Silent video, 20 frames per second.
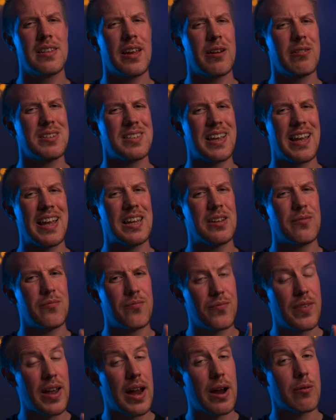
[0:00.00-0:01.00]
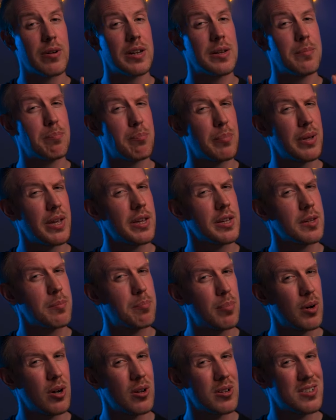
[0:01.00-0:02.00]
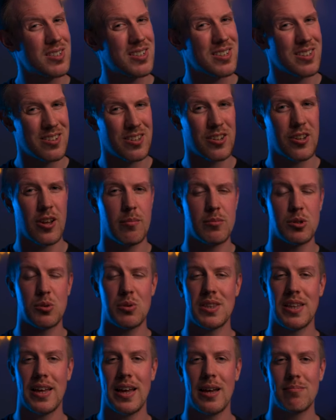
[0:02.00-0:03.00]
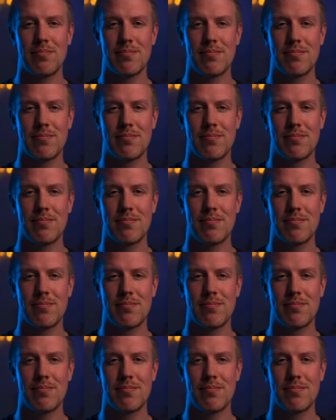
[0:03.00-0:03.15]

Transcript: there is a very big but that comes with that.